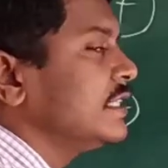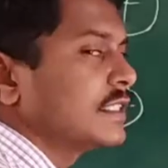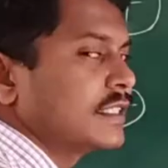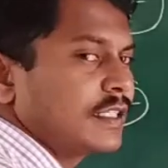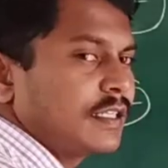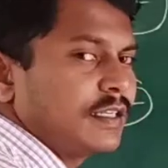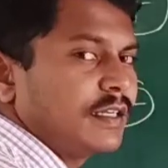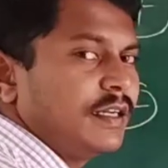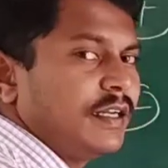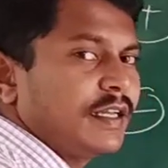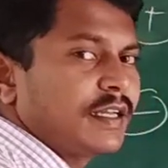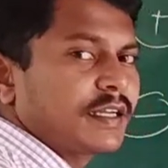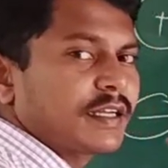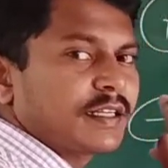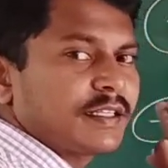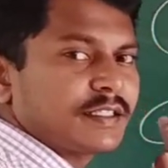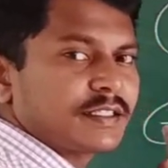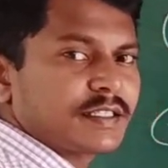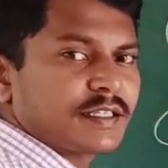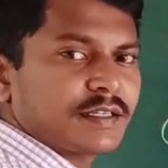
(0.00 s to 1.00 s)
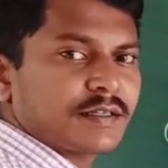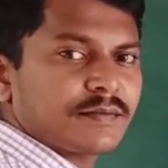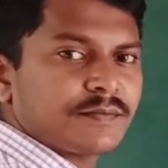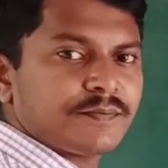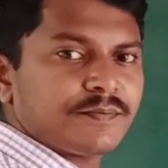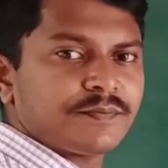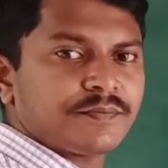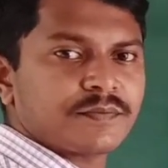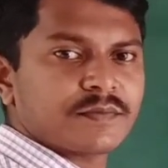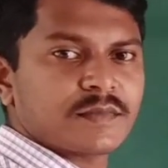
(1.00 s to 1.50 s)
is decreased.
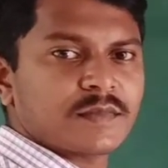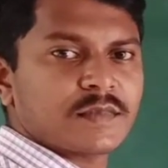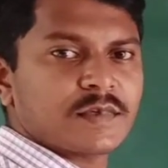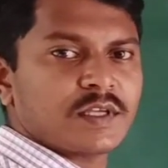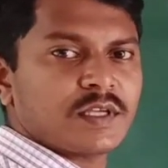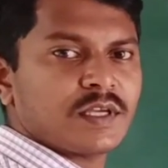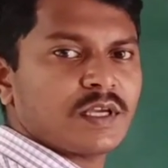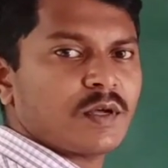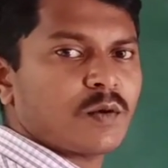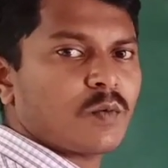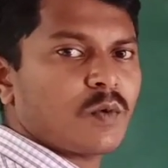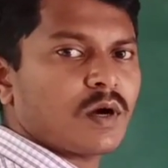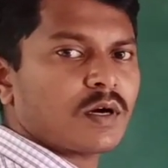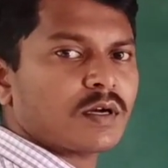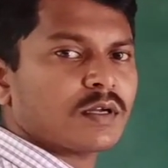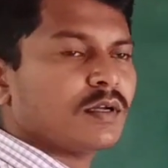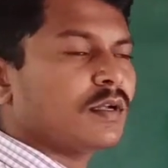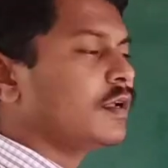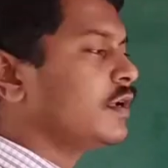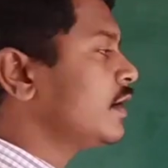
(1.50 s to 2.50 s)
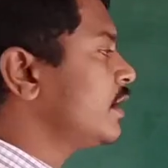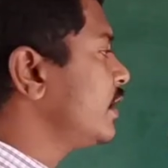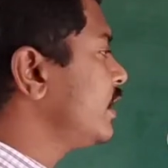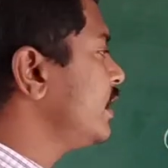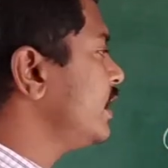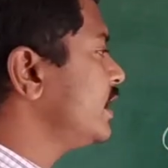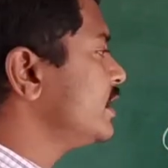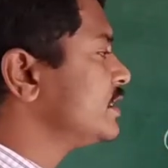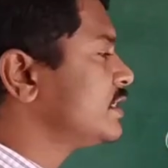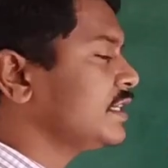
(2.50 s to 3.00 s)
Here what?
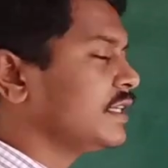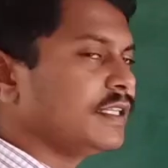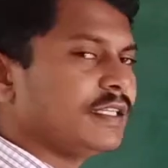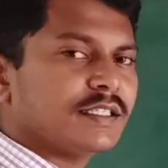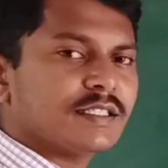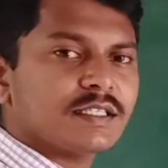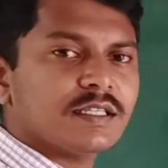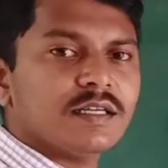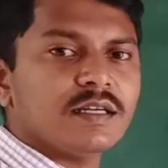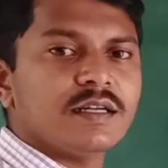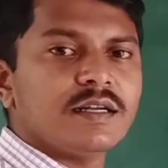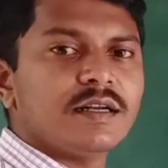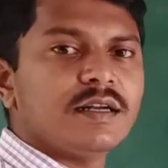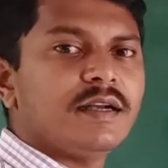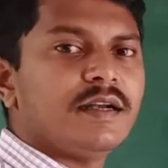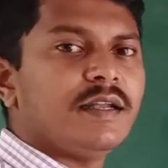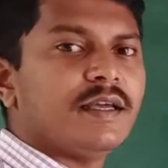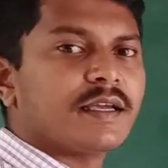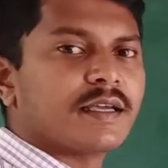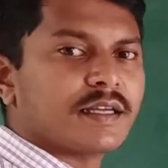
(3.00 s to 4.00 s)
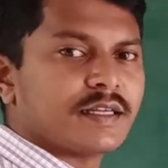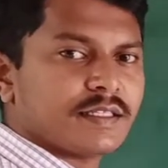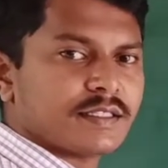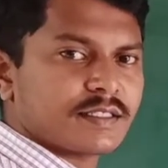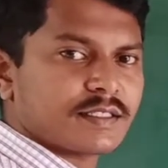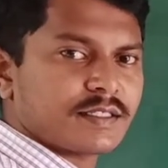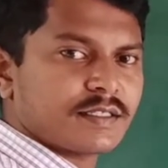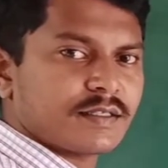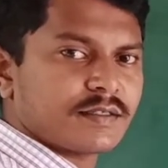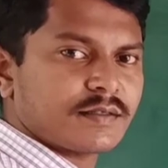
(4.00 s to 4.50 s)
Density is
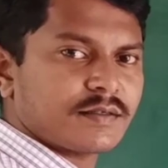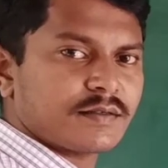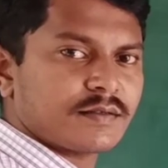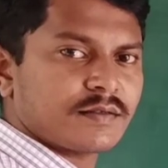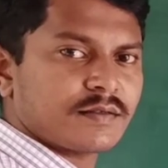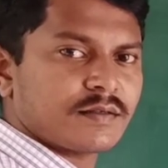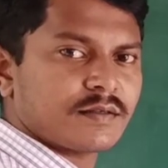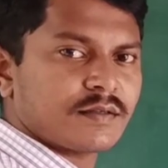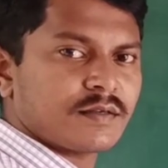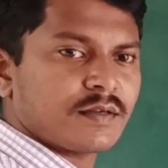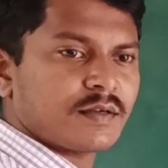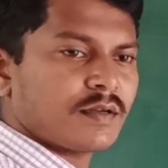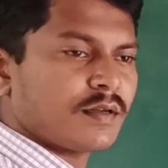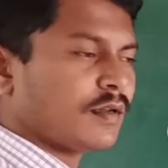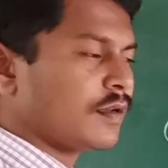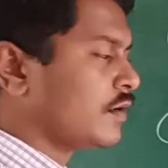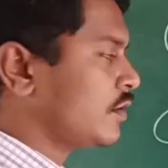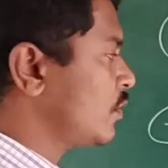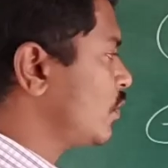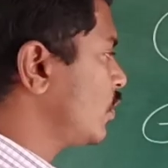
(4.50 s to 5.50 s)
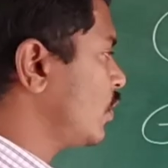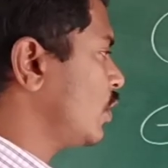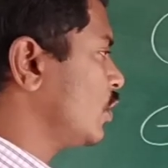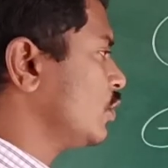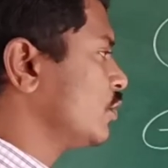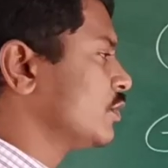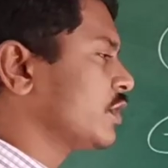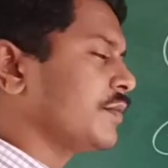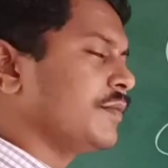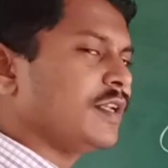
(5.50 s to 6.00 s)
decreased.
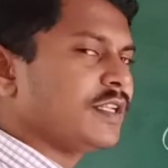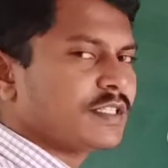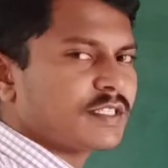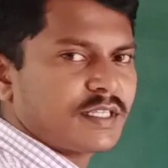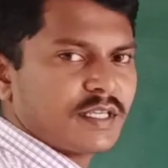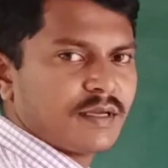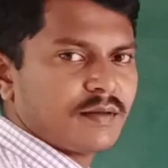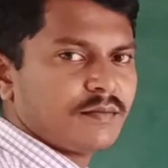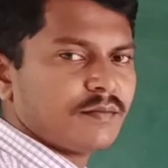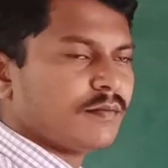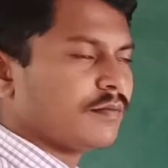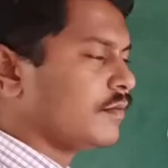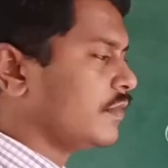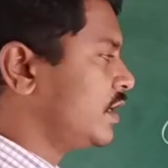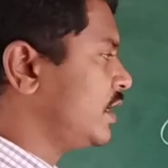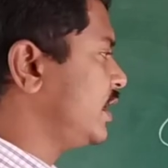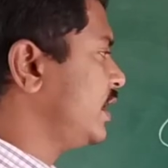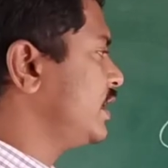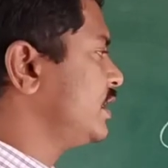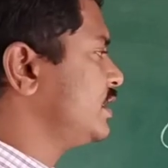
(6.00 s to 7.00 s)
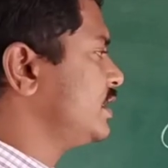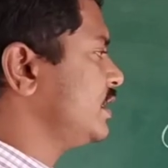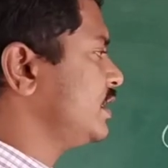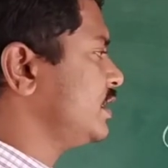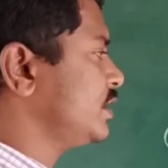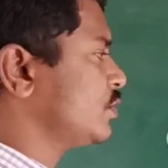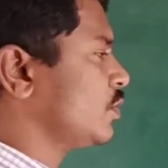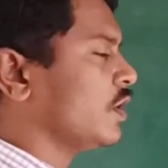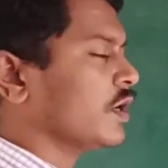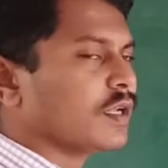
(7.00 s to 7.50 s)
Volume remains same, but density
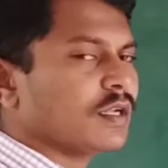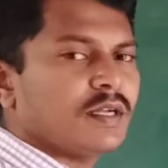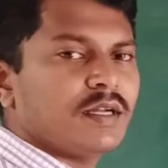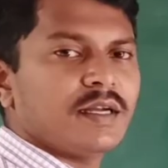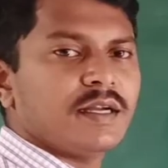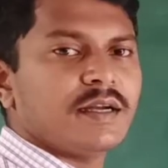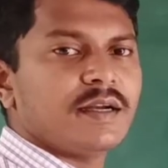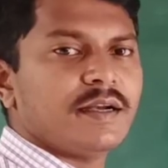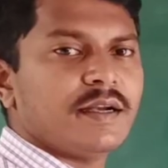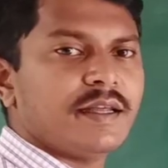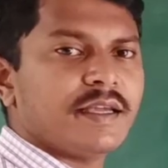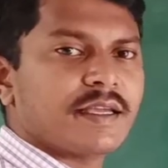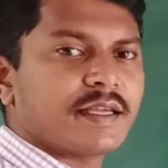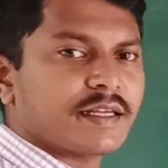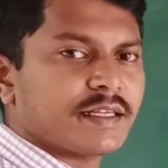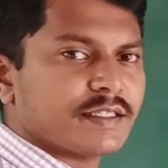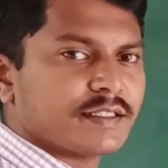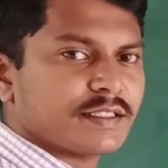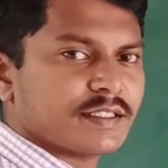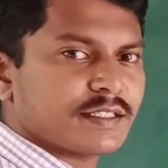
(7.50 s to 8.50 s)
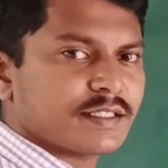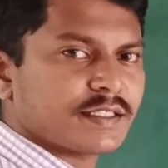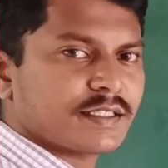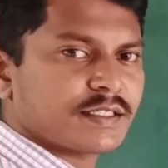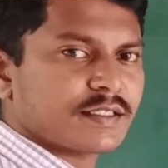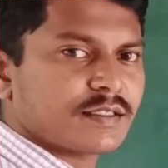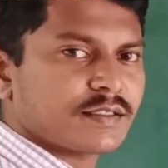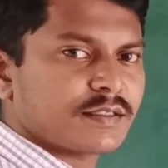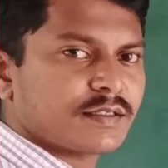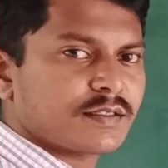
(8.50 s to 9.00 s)
is what?
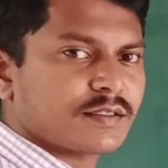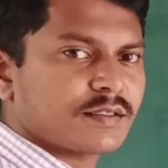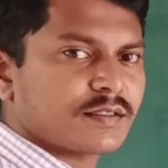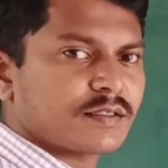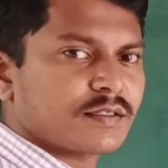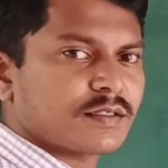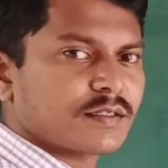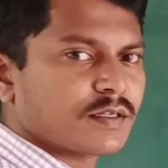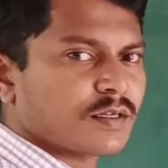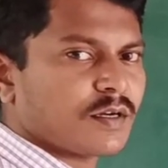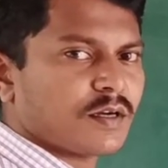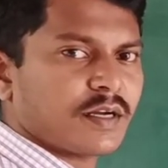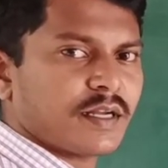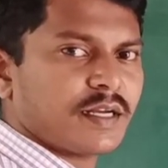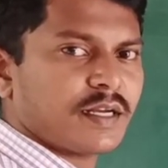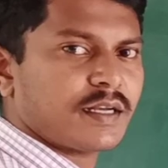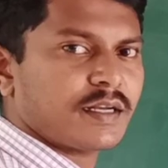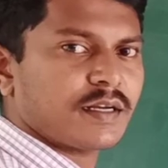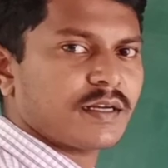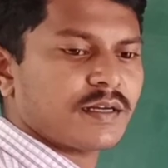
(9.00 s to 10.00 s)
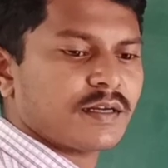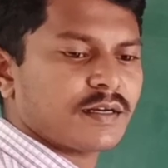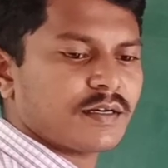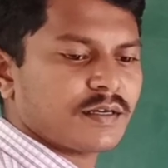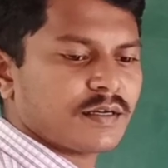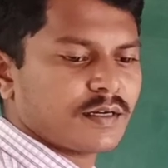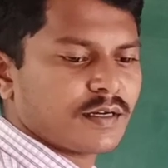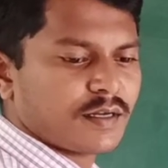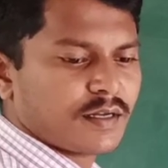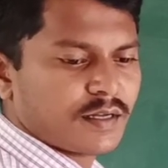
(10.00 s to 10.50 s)
Decreases. Got it?
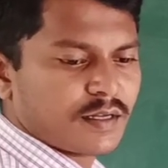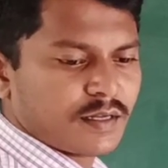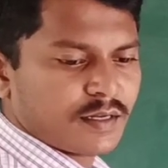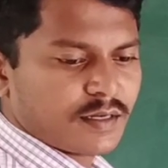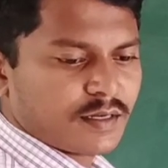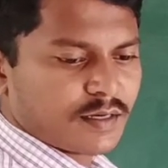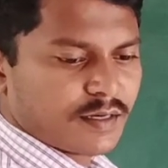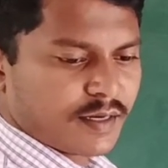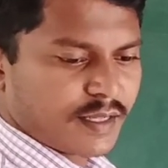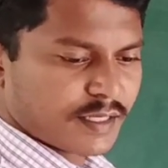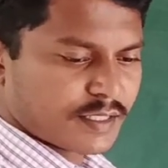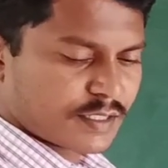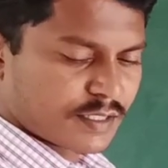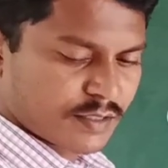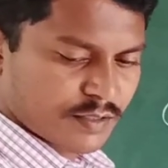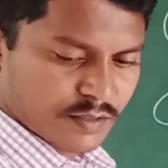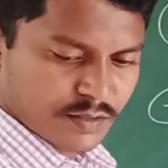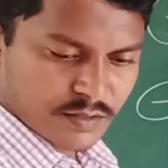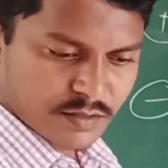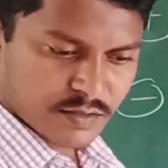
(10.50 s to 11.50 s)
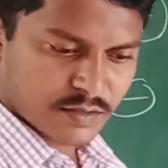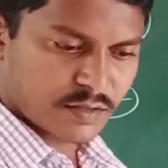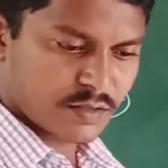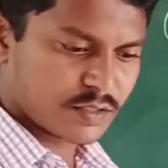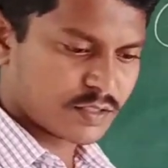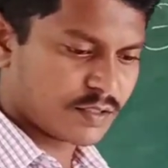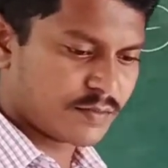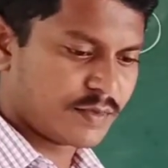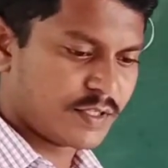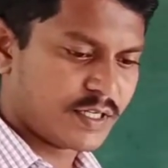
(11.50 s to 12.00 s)
Next
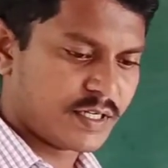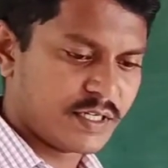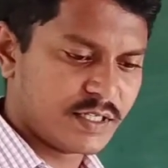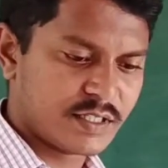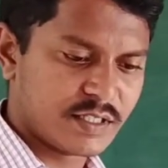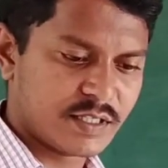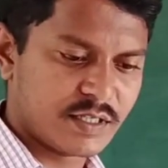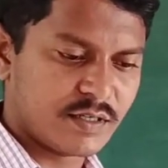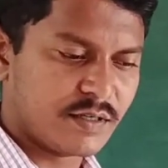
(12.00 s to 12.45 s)
concept, that is